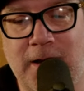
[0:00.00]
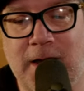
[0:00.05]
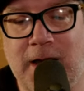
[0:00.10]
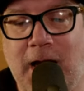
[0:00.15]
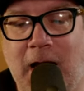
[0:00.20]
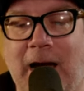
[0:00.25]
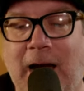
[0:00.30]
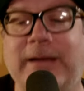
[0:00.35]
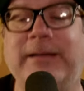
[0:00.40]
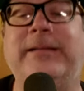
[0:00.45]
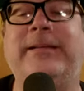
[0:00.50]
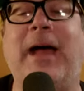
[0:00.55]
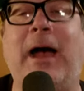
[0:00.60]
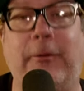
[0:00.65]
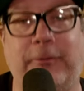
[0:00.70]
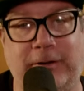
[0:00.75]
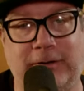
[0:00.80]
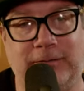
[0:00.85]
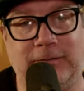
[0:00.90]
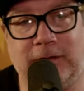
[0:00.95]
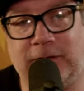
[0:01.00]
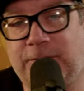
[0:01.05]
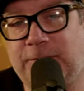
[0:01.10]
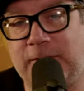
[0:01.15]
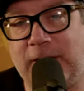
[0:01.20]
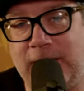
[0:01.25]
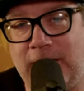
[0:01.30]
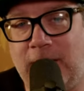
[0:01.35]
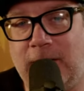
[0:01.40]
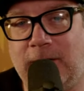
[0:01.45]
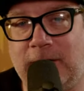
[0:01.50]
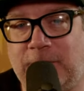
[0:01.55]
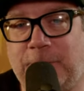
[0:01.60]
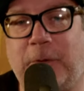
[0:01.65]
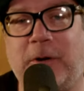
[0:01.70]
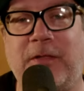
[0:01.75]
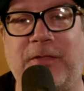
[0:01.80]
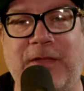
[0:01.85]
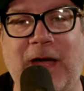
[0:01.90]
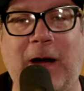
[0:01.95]
I doubt it. Let's
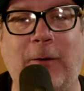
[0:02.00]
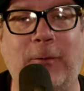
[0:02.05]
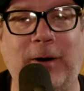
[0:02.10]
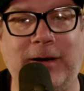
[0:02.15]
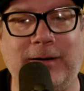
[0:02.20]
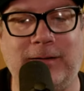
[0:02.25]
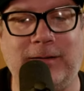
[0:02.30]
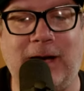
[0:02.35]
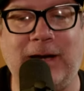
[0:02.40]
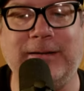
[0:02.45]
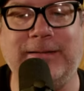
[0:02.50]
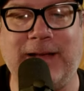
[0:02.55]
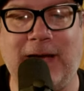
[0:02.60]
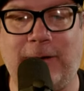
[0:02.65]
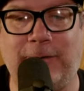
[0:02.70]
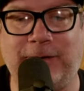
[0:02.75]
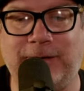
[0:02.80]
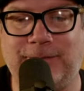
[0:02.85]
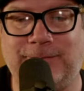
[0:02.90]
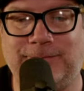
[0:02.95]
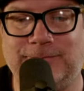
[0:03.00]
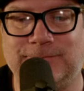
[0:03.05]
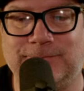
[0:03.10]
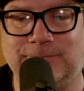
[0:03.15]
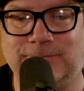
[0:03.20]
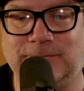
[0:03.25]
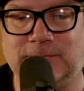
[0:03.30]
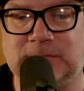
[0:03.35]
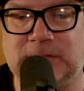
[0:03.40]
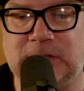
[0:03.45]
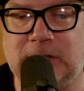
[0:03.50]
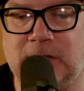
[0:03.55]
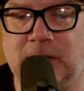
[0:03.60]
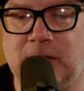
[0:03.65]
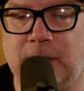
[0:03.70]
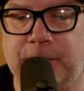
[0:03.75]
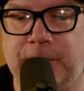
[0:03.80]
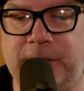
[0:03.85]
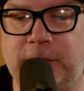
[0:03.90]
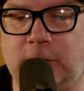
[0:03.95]
put it that way. I doubt it.
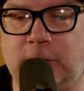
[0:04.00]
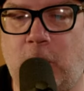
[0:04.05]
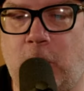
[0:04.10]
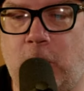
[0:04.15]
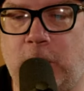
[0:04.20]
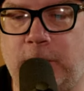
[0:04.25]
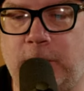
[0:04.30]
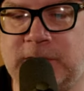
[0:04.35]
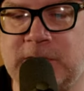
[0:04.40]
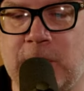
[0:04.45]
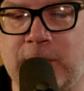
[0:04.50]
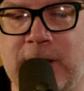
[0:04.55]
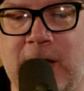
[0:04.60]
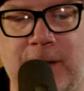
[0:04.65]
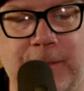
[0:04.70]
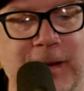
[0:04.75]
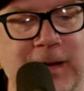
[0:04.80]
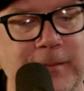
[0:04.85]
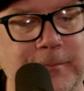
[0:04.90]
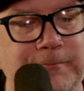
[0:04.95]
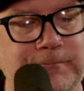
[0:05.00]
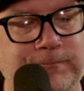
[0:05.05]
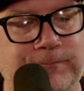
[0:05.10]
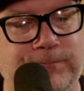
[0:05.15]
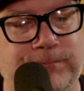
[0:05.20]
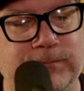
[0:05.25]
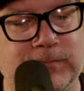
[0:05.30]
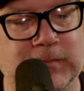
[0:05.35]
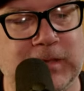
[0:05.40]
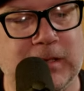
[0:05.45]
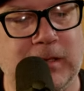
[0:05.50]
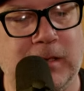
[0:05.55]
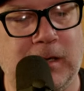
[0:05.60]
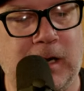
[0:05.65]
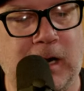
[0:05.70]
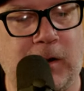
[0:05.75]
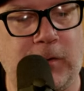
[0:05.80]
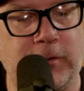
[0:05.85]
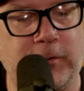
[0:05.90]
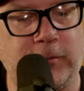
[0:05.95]
Peter Lohr, what's going on, man?
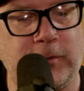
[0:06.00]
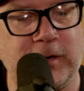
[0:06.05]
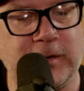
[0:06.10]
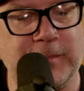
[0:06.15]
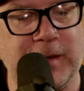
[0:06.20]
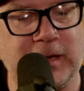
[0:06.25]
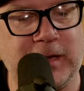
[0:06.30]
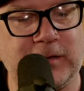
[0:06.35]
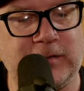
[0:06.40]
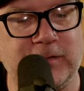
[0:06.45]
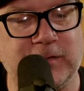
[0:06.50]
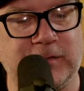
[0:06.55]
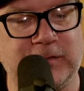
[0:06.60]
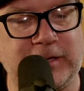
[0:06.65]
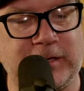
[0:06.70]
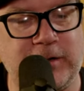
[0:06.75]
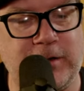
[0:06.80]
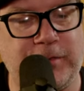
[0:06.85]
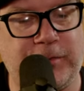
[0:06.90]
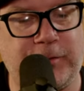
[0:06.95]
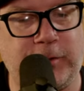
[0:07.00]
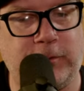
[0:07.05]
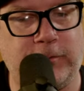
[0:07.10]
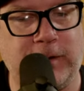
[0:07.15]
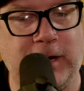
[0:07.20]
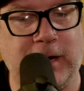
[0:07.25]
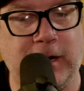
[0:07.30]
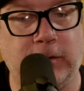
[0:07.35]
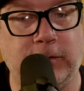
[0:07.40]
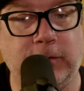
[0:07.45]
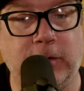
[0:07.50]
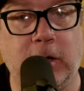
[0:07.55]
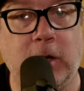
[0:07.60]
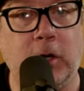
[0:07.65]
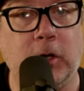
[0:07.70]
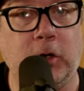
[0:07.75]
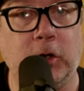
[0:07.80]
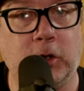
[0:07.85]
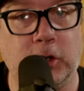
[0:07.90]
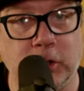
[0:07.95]
How are the running backs in the second and third round?
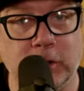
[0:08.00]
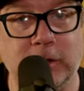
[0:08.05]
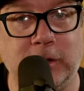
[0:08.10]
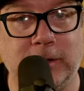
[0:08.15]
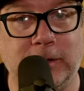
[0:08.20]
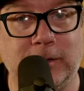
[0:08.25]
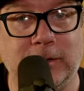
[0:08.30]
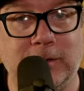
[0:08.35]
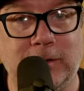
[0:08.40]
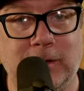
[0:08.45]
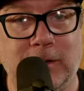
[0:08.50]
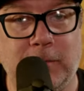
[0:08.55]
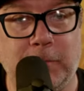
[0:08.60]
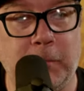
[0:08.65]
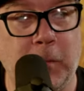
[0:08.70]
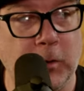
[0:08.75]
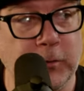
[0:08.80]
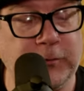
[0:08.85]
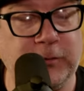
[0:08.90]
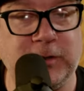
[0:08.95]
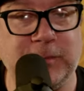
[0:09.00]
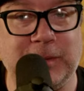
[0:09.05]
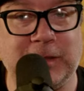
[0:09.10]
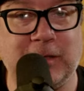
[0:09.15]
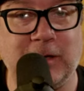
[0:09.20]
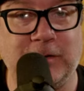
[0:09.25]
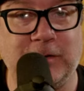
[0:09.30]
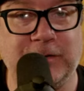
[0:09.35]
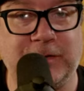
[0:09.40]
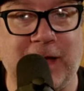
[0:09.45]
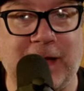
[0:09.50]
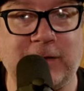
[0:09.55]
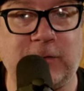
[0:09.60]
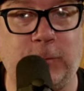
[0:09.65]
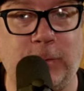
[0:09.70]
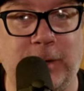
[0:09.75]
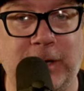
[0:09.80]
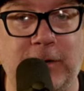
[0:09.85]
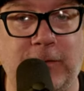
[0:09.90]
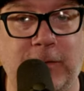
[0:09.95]
Good. Mostly because that's
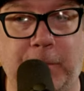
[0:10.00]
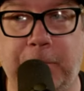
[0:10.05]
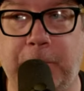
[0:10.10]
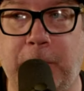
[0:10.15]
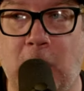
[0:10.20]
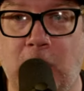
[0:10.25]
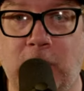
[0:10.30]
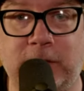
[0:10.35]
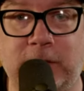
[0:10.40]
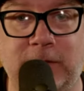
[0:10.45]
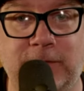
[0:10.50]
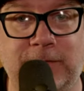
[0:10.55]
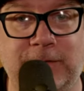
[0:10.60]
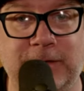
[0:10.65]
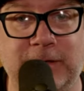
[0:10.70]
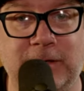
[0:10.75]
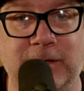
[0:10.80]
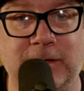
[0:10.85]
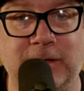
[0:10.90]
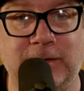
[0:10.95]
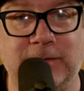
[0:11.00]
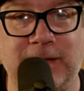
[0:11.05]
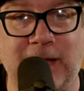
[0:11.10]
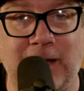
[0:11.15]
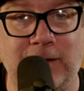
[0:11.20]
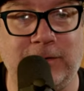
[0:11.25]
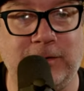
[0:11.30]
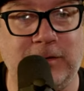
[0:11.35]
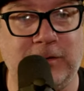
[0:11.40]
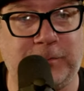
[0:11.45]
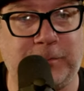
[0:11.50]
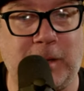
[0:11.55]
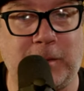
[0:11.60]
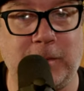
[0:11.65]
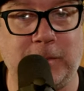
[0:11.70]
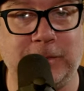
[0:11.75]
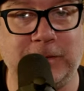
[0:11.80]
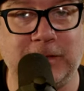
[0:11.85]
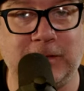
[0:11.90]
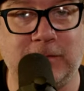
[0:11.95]
where the bulk of the talent is
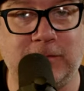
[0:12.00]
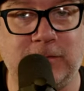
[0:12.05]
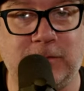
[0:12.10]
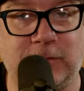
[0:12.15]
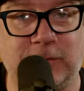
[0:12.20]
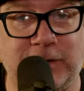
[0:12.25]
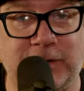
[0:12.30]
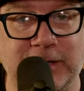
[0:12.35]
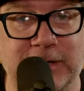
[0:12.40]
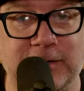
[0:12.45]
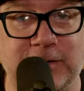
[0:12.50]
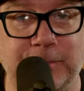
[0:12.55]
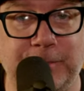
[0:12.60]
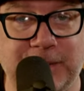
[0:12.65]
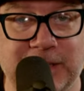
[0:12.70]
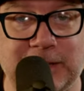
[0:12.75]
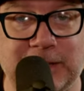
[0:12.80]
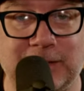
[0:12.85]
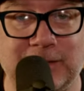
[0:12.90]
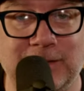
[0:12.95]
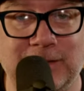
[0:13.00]
probably slated to be.